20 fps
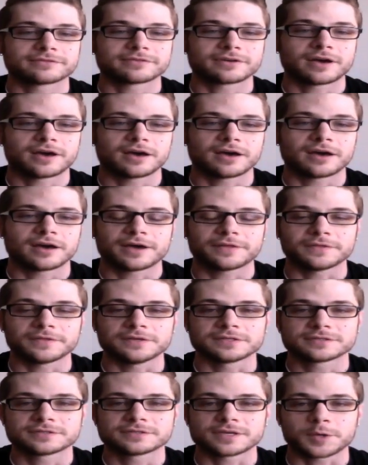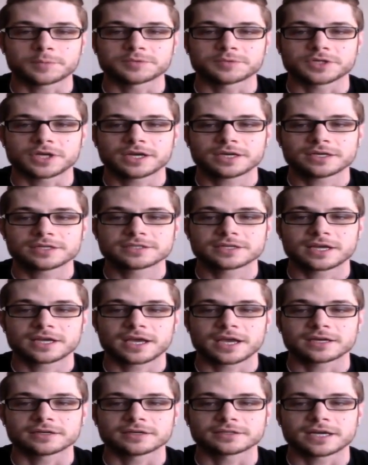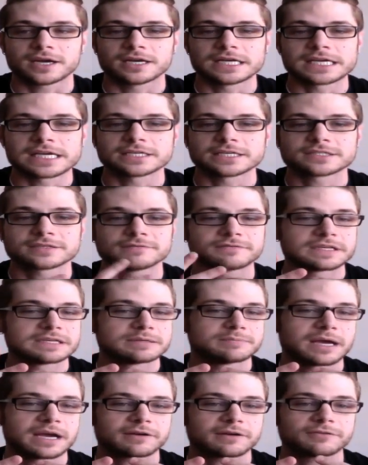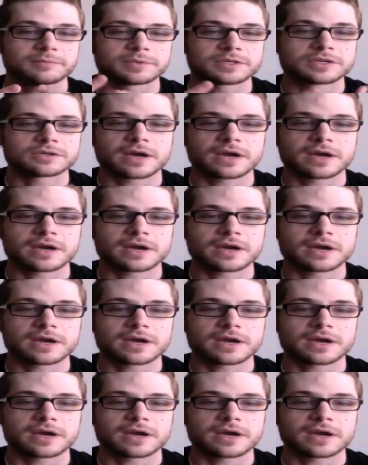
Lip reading: on this subject and kind of get some feedback from you